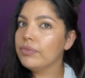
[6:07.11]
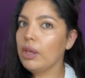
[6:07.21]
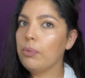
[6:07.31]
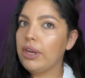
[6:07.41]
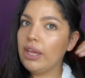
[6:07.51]

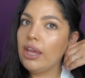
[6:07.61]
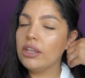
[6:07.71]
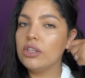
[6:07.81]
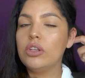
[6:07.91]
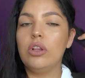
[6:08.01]
And when I get
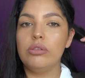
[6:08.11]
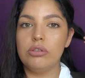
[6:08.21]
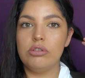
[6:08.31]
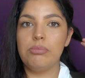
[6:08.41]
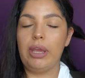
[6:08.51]
closer
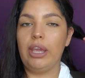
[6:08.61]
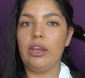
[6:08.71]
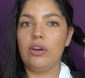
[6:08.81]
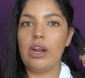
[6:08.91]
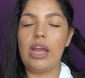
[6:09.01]
to my
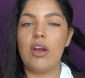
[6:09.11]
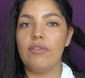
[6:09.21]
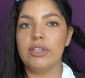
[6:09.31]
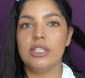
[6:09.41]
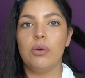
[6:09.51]
hair, I
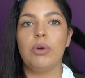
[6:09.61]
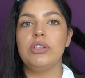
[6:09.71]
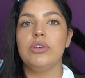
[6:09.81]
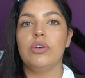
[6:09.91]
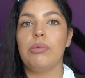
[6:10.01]
obviously want
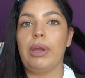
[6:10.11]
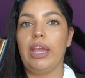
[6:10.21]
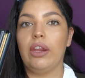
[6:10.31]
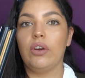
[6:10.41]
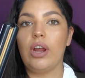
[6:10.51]
to curl my
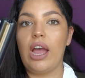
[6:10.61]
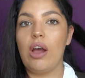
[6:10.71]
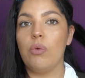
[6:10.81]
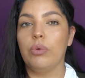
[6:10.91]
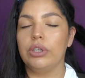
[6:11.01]
hair
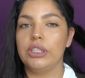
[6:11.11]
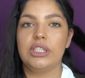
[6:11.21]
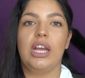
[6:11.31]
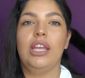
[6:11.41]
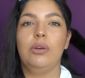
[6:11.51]
outwards,
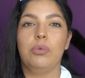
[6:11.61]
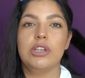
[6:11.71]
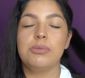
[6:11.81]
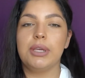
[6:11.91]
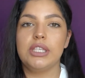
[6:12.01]
not
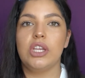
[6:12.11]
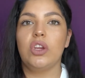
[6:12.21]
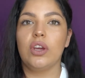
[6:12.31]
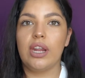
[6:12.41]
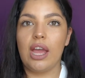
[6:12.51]
inwards, because then
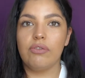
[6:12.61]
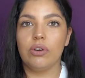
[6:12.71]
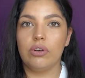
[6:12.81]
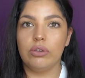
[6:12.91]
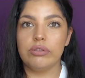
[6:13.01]
you're gonna have
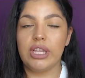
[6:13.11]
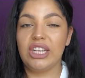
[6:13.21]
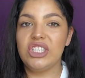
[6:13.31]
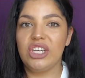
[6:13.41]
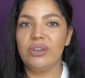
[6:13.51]
curls
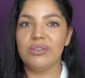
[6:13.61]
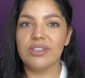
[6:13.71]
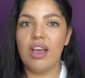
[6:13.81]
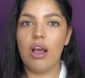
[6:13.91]
like chinos